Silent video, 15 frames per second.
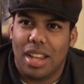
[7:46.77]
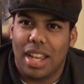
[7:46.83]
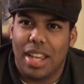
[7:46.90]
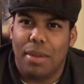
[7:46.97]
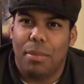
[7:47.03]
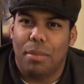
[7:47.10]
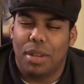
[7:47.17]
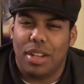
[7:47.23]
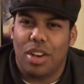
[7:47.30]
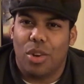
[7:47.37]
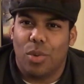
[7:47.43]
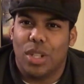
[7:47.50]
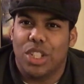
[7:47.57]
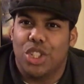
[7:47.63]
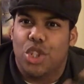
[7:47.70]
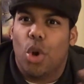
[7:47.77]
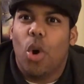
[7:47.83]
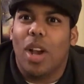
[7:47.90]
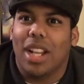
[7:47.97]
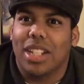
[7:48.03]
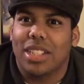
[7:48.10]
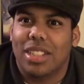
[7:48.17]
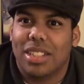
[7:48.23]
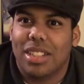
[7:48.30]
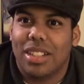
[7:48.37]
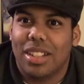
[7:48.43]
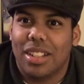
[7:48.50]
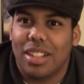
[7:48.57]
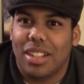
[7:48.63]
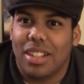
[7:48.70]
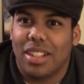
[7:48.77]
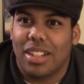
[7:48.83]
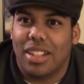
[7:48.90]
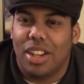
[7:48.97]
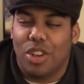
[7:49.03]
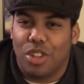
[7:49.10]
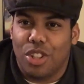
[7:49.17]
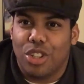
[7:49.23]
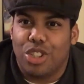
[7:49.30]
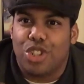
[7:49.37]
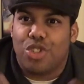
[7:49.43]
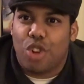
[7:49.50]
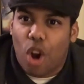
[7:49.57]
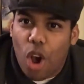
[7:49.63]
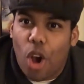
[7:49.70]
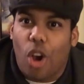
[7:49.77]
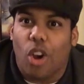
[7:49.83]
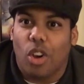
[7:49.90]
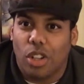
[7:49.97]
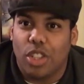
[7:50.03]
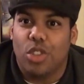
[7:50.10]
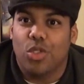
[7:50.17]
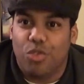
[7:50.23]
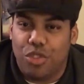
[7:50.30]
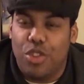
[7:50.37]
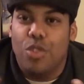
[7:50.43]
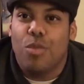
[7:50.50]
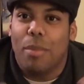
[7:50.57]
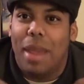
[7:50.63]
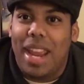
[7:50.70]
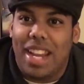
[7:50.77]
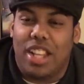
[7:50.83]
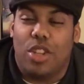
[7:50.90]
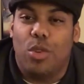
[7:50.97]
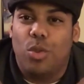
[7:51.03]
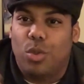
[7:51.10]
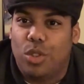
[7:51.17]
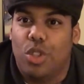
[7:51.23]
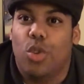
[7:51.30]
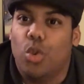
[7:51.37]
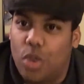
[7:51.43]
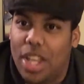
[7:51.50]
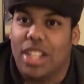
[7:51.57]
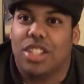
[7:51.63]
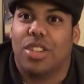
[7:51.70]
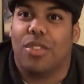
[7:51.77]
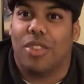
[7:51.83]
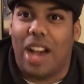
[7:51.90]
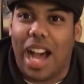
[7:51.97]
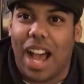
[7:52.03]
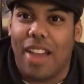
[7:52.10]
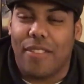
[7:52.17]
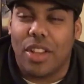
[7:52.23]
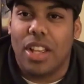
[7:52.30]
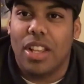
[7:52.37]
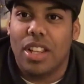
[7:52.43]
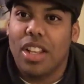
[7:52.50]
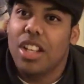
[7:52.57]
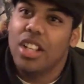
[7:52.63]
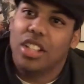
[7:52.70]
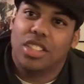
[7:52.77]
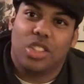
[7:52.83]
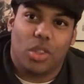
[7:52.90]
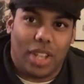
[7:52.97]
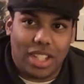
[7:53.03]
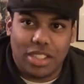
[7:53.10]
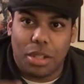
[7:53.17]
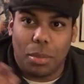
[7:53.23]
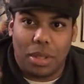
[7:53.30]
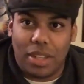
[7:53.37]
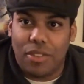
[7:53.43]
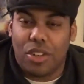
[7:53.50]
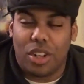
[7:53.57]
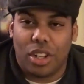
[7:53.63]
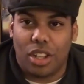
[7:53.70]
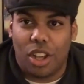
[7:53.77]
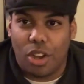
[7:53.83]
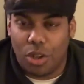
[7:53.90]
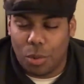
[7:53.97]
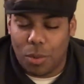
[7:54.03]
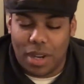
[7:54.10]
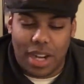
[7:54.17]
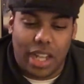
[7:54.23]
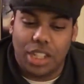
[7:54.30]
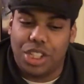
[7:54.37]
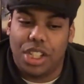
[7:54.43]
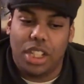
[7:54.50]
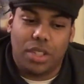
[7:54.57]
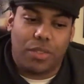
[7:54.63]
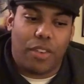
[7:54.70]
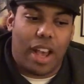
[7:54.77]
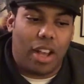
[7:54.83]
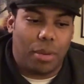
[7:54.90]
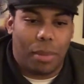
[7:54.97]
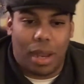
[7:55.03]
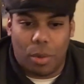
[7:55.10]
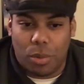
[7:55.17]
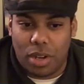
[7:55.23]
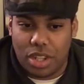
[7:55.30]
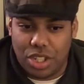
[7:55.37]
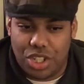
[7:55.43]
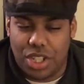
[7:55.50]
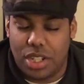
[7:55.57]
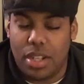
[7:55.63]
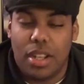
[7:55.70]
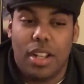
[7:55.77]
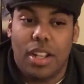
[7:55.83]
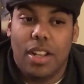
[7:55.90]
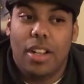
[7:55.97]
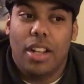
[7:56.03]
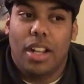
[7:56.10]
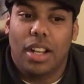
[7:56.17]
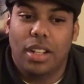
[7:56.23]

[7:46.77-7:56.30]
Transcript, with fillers: and you know, rejoice you know, you're strong. You've you've made it. You you can survive. So he ends up leaving her alone or whatnot. She's found by one of the